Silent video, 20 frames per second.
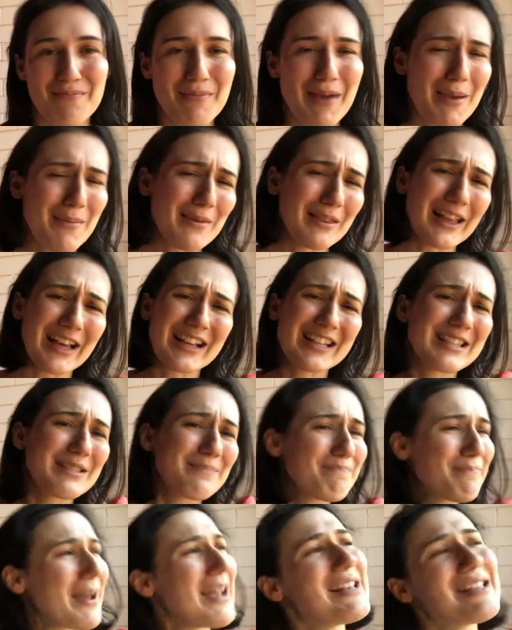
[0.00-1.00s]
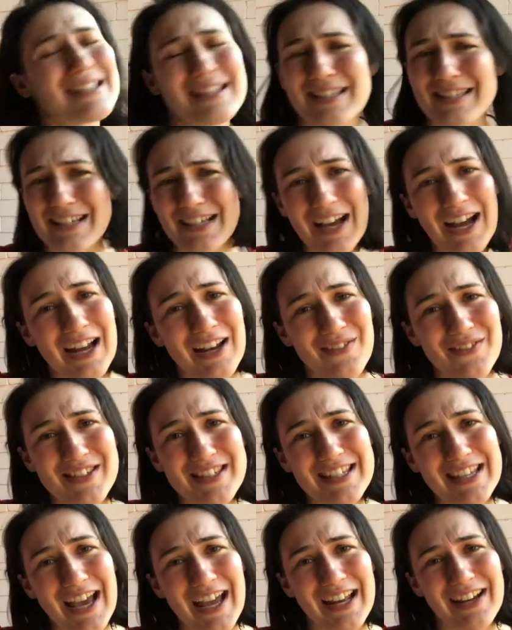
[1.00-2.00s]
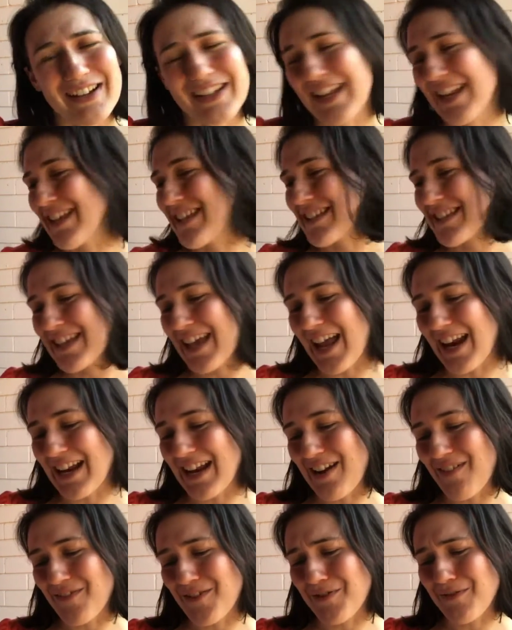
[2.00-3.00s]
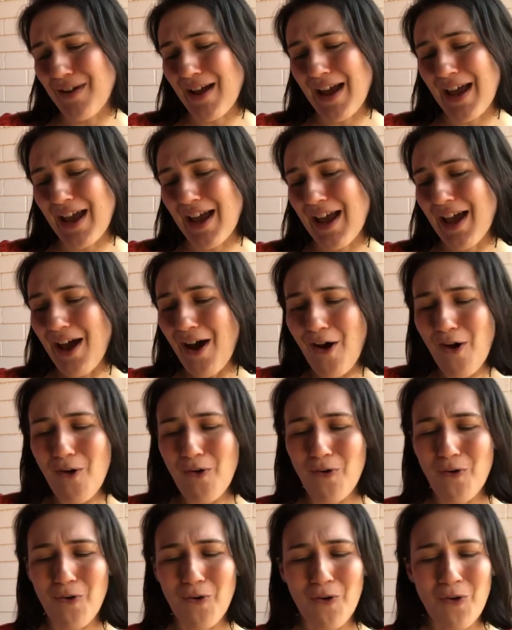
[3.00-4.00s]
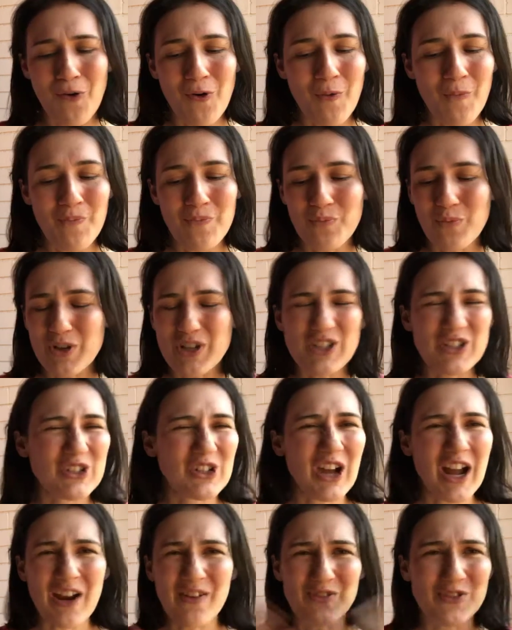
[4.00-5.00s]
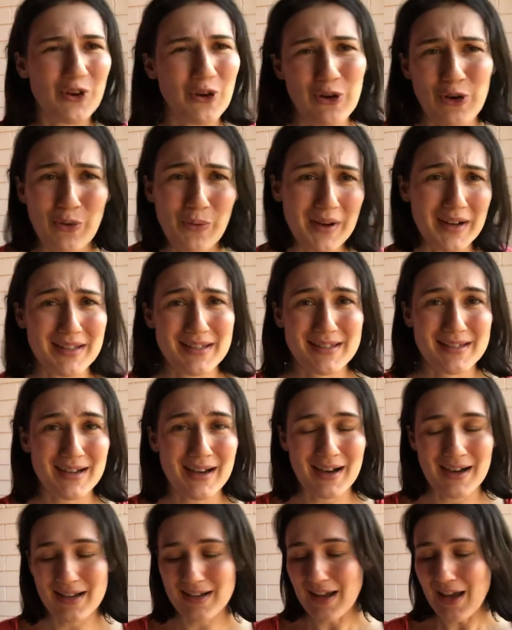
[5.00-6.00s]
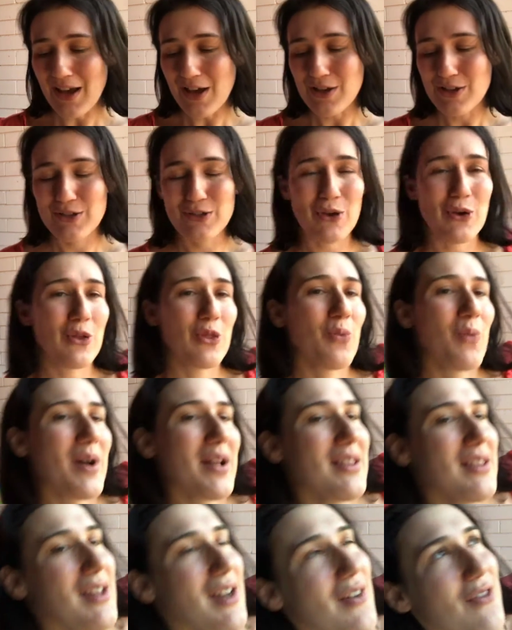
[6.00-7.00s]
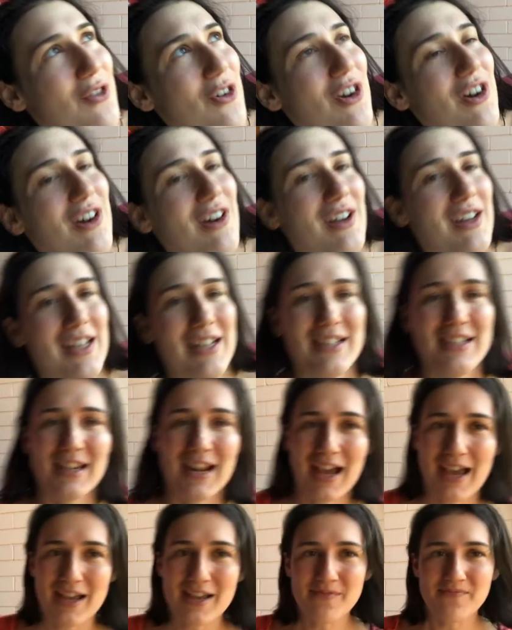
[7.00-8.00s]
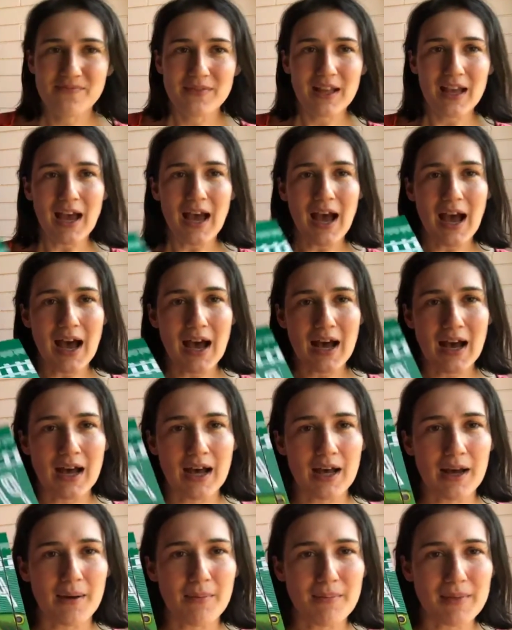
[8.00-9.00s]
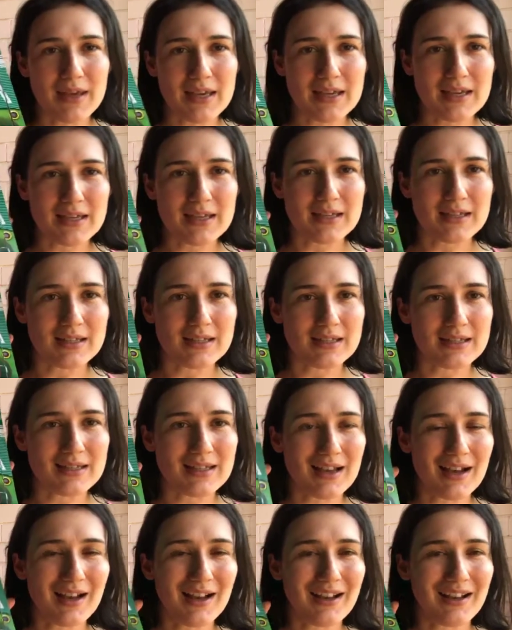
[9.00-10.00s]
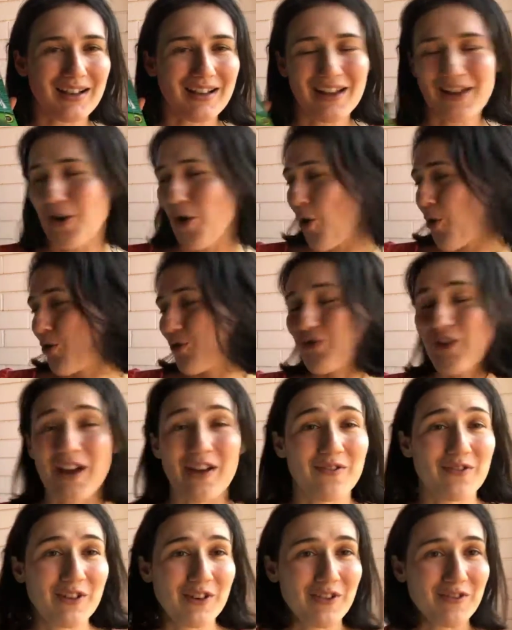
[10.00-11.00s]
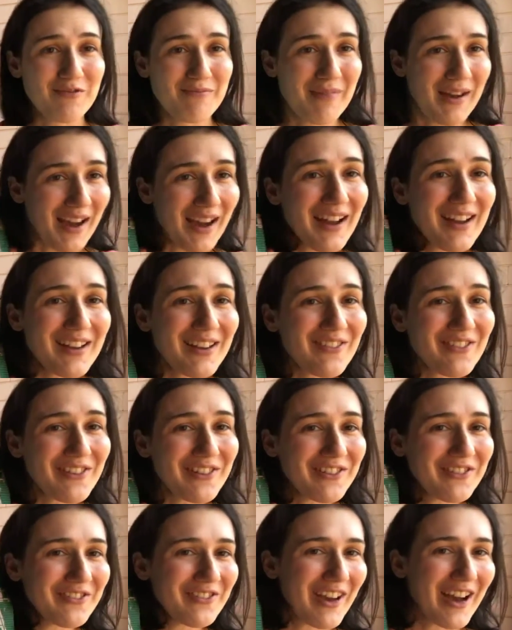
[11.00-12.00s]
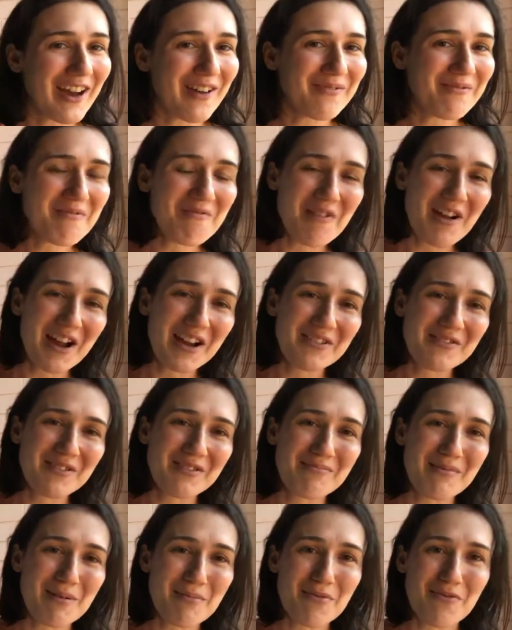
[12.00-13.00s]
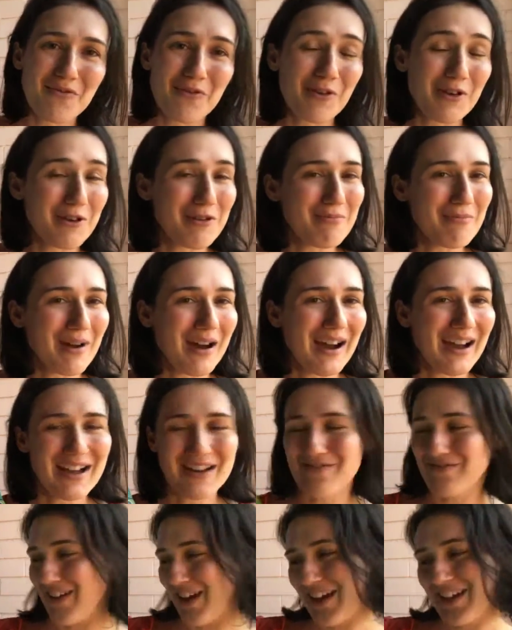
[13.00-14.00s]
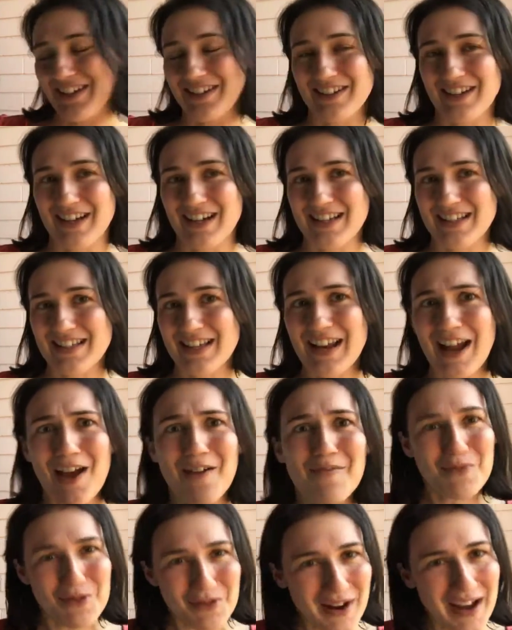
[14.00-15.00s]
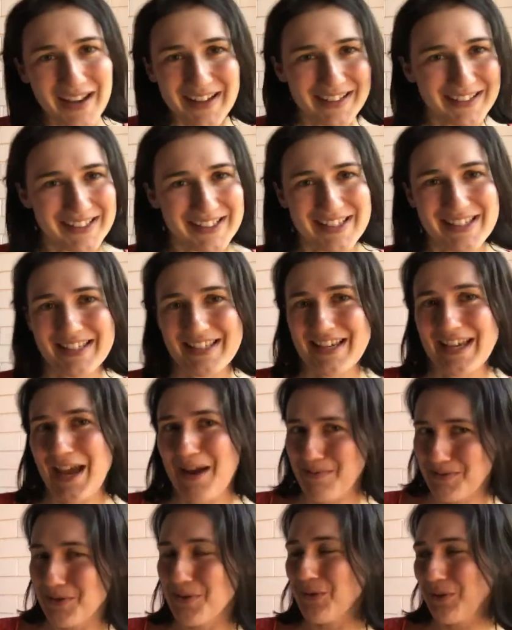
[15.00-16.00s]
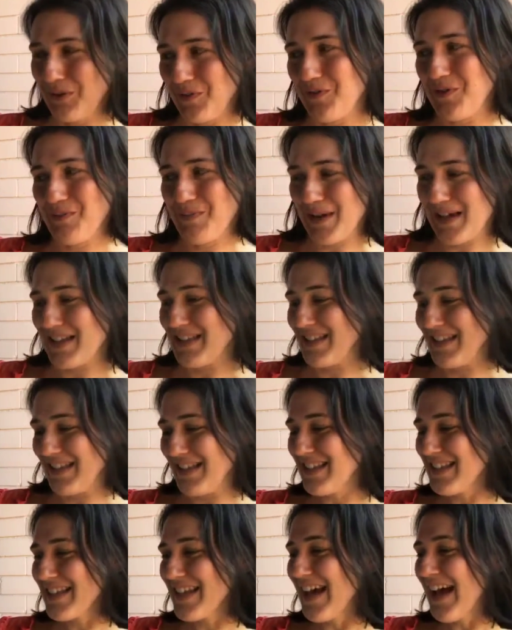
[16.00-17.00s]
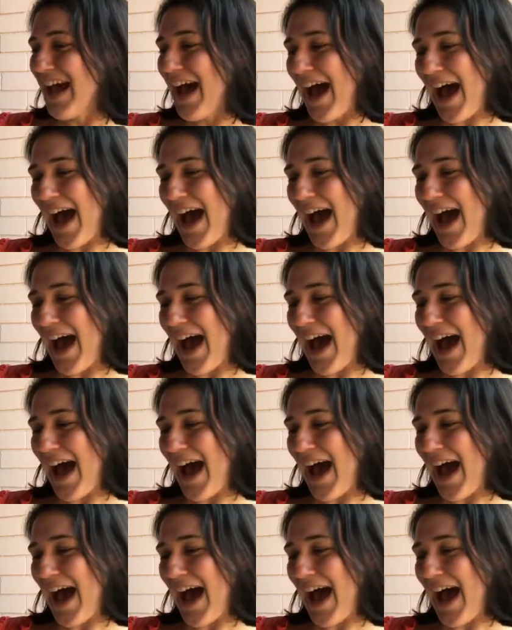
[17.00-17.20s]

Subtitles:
Maybe like pieces are kind of getting scattered everywhere, or we just kind of don't know where to start. So the one that I've got here today is an old favourite of mine. If you've worked with me before, you might recognise it. miraculously kept all of the pieces.